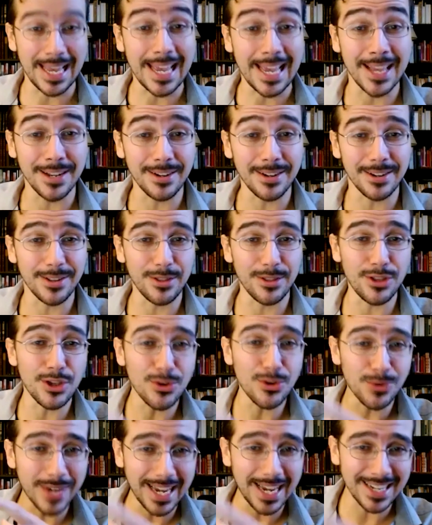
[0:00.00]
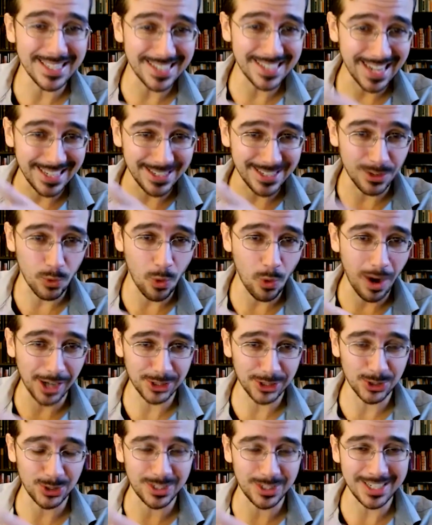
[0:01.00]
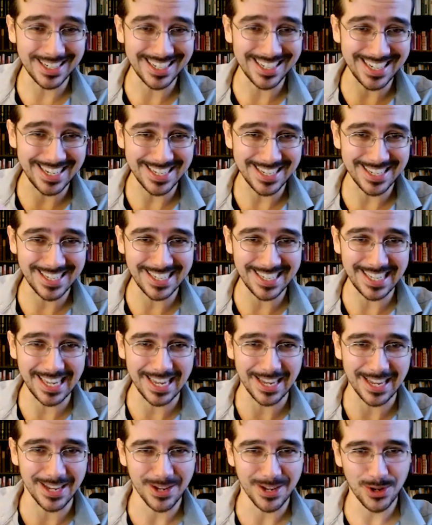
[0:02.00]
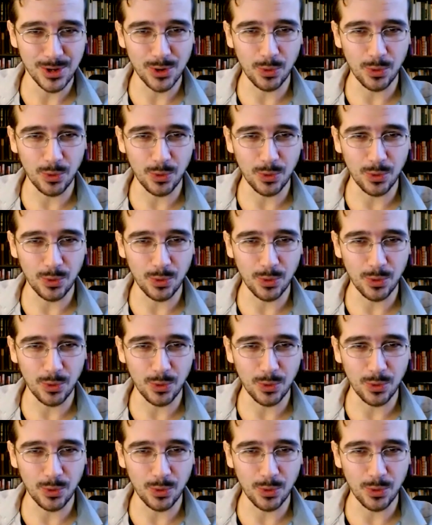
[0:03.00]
in the United States in Washington, D.C.,